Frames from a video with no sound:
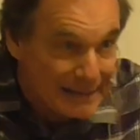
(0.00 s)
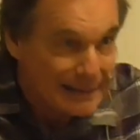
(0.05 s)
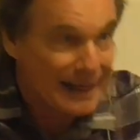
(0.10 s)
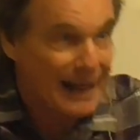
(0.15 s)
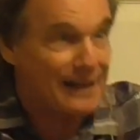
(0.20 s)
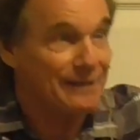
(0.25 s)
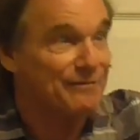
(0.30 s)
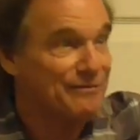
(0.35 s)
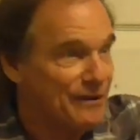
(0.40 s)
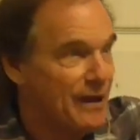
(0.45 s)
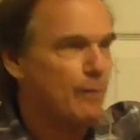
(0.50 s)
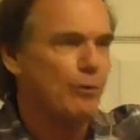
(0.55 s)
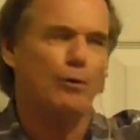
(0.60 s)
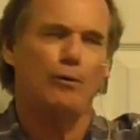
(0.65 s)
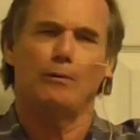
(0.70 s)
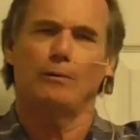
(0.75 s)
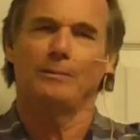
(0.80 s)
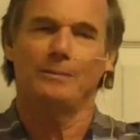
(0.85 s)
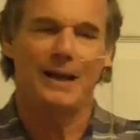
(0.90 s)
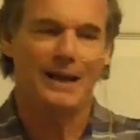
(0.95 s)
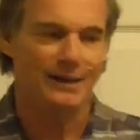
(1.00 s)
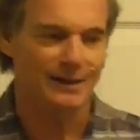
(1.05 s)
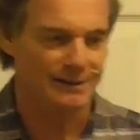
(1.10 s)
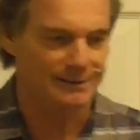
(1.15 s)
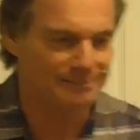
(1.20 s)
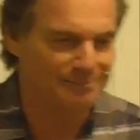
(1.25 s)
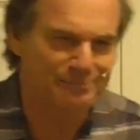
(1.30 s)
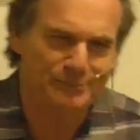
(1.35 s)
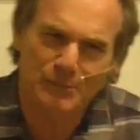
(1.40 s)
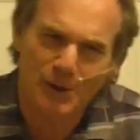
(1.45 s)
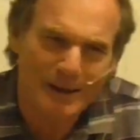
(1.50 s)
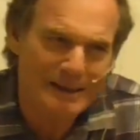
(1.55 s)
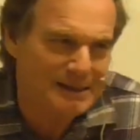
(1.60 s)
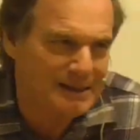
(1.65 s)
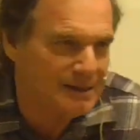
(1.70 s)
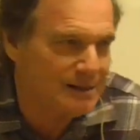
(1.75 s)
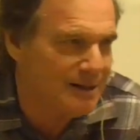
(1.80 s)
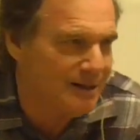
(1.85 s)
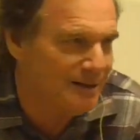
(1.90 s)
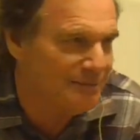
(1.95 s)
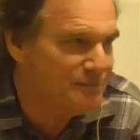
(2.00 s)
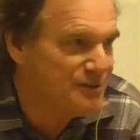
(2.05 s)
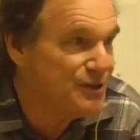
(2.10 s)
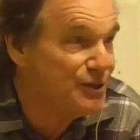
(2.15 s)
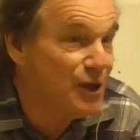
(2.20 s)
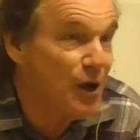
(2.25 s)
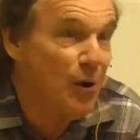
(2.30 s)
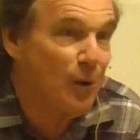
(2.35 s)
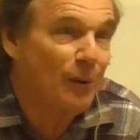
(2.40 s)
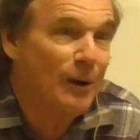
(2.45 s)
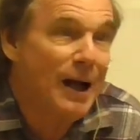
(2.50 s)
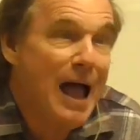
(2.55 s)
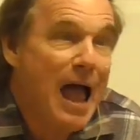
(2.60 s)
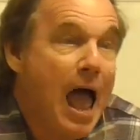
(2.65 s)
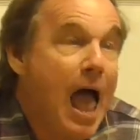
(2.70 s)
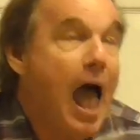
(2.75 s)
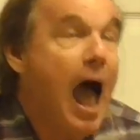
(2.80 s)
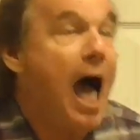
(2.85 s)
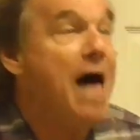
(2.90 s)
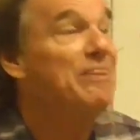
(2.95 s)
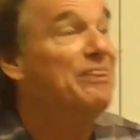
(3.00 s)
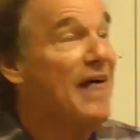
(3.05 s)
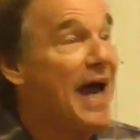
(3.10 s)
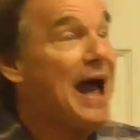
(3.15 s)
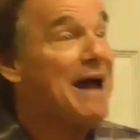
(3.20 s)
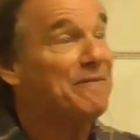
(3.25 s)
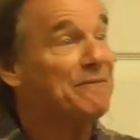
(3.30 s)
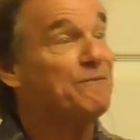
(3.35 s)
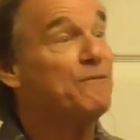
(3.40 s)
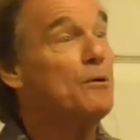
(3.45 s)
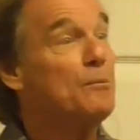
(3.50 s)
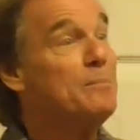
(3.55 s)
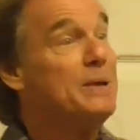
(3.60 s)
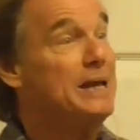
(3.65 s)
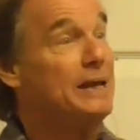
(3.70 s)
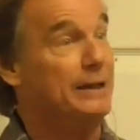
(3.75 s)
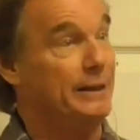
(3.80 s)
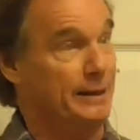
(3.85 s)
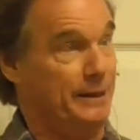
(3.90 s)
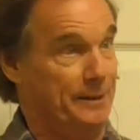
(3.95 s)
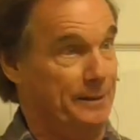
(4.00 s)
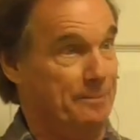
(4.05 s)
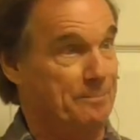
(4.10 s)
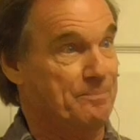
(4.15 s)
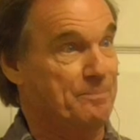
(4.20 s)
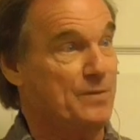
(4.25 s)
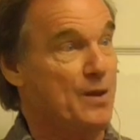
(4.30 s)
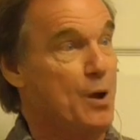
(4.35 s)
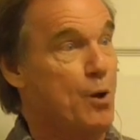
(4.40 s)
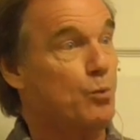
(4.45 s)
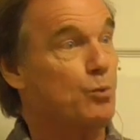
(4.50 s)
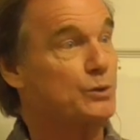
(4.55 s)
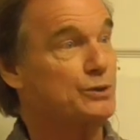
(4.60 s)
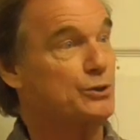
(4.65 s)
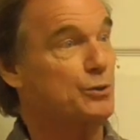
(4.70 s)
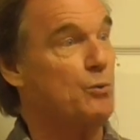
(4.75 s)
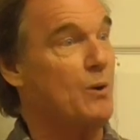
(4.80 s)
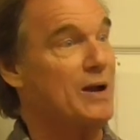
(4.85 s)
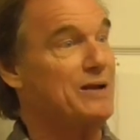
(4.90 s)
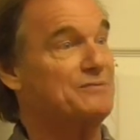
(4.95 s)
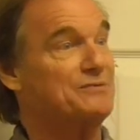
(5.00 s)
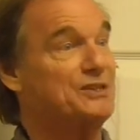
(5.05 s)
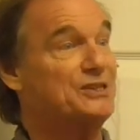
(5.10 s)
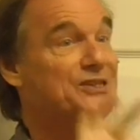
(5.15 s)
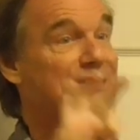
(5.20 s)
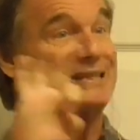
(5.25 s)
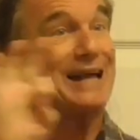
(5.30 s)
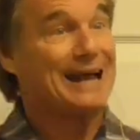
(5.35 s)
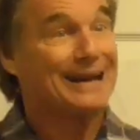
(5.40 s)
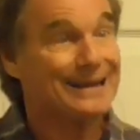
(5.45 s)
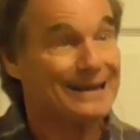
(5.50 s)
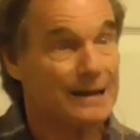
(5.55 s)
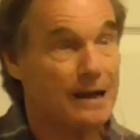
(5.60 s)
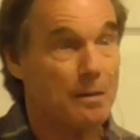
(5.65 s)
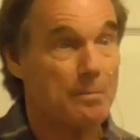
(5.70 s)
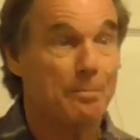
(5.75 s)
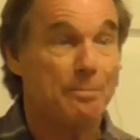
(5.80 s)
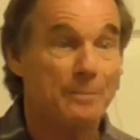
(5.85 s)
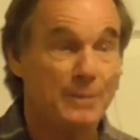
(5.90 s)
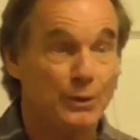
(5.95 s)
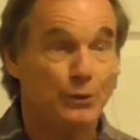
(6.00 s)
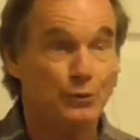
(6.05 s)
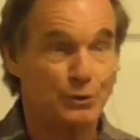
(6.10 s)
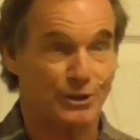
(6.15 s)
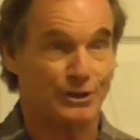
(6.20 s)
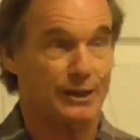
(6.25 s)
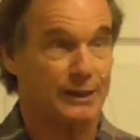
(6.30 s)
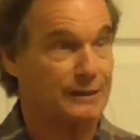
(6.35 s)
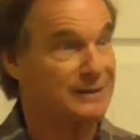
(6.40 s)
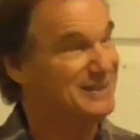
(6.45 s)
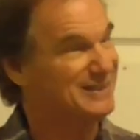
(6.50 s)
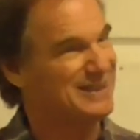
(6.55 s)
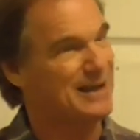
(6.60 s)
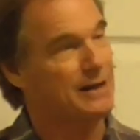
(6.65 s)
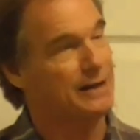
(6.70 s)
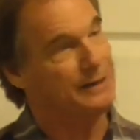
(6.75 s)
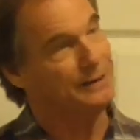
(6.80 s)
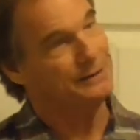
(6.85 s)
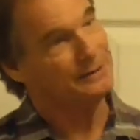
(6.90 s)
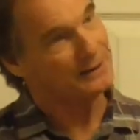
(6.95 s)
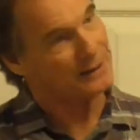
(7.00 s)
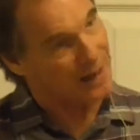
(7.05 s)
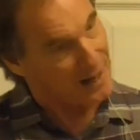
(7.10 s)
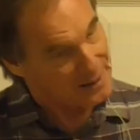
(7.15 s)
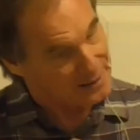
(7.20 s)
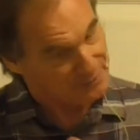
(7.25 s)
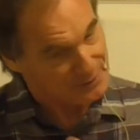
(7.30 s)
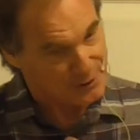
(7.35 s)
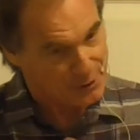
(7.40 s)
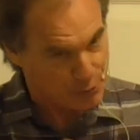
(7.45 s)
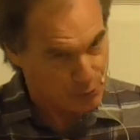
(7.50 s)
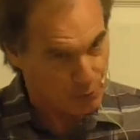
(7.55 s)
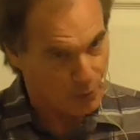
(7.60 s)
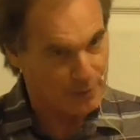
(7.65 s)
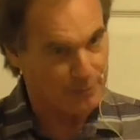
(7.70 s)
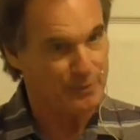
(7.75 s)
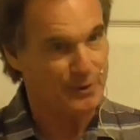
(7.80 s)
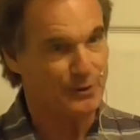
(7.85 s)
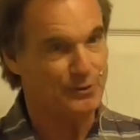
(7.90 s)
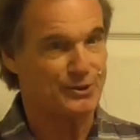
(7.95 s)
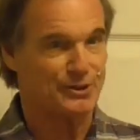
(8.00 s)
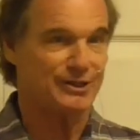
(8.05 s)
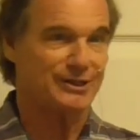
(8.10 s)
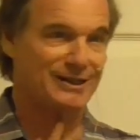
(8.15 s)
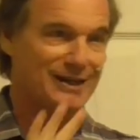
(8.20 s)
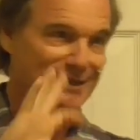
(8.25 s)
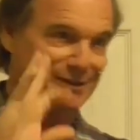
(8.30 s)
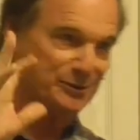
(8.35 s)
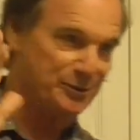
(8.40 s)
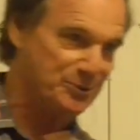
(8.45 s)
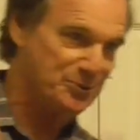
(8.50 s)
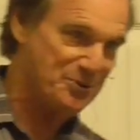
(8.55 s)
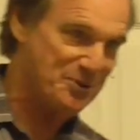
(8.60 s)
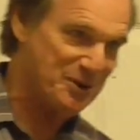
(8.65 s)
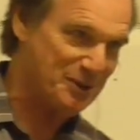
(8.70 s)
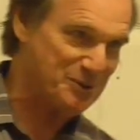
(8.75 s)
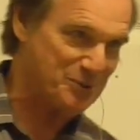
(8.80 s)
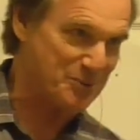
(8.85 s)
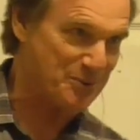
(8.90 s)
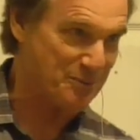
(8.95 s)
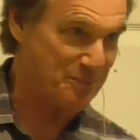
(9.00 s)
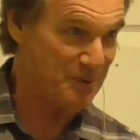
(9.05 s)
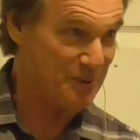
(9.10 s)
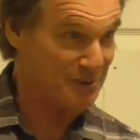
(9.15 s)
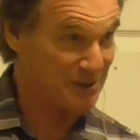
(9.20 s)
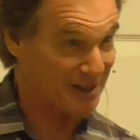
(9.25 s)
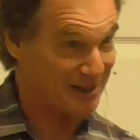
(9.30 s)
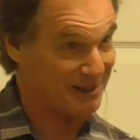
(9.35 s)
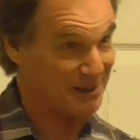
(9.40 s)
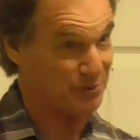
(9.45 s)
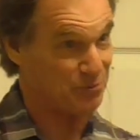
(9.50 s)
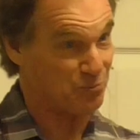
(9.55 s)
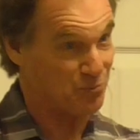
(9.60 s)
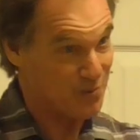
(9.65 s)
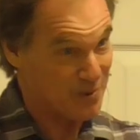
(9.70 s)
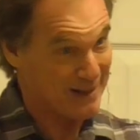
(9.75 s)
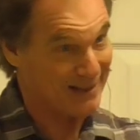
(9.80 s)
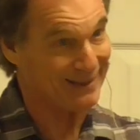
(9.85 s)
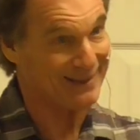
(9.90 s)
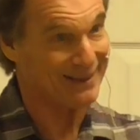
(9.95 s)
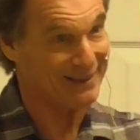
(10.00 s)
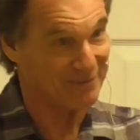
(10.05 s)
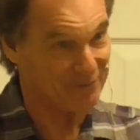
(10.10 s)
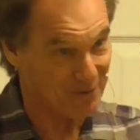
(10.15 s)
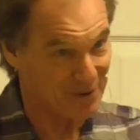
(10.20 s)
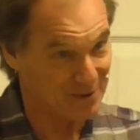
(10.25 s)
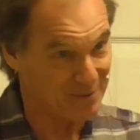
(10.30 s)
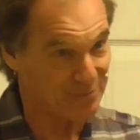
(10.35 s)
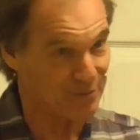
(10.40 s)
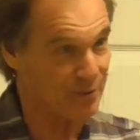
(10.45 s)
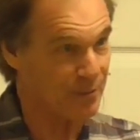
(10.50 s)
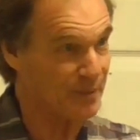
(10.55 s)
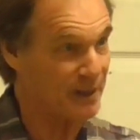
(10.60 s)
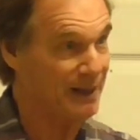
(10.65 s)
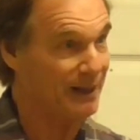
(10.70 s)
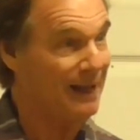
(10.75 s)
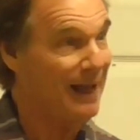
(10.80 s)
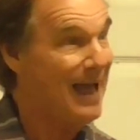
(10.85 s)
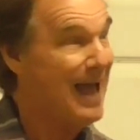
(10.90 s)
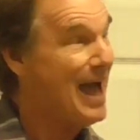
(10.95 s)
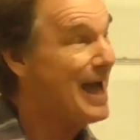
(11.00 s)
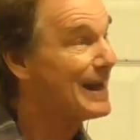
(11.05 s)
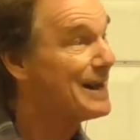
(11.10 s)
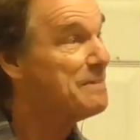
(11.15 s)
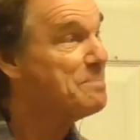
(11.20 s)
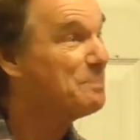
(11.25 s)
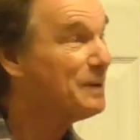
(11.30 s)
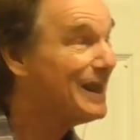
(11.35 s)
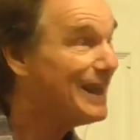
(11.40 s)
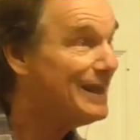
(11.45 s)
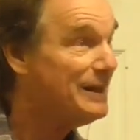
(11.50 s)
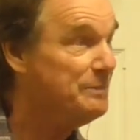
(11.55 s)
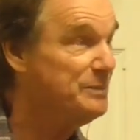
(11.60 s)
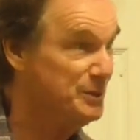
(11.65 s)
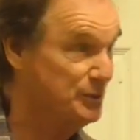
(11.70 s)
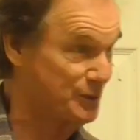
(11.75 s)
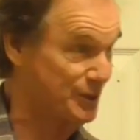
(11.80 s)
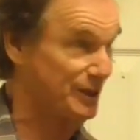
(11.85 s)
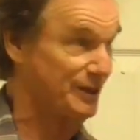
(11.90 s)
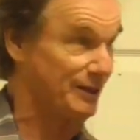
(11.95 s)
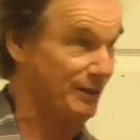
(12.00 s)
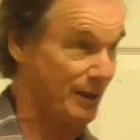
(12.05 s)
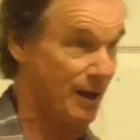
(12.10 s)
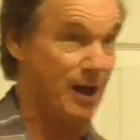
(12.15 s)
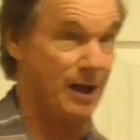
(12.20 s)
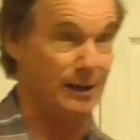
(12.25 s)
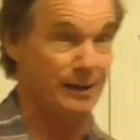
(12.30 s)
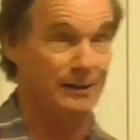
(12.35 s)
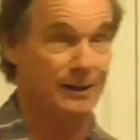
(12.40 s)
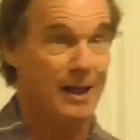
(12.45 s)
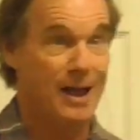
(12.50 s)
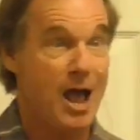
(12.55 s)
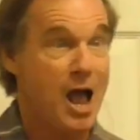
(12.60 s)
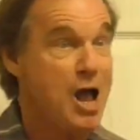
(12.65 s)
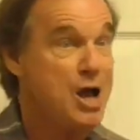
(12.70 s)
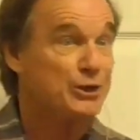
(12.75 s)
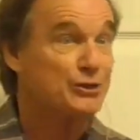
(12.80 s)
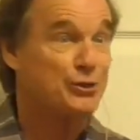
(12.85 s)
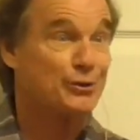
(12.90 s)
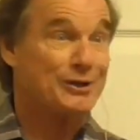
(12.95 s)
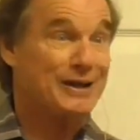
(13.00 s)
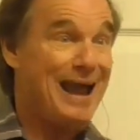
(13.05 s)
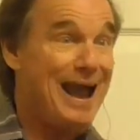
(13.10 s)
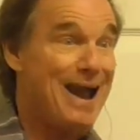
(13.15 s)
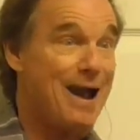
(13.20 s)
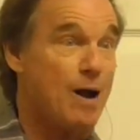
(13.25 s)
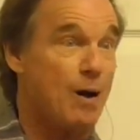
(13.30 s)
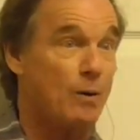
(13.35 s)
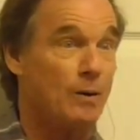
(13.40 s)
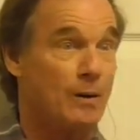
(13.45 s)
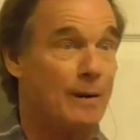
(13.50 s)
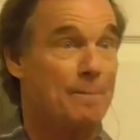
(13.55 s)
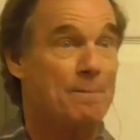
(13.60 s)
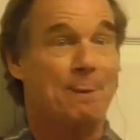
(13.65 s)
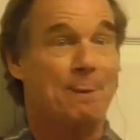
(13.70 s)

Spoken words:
to that? In fact, oh man, great stuff. So that for me was a way of setting up music, because I kind of enjoy music. I do things with music. It's really fun for me, and I play music a lot. So now,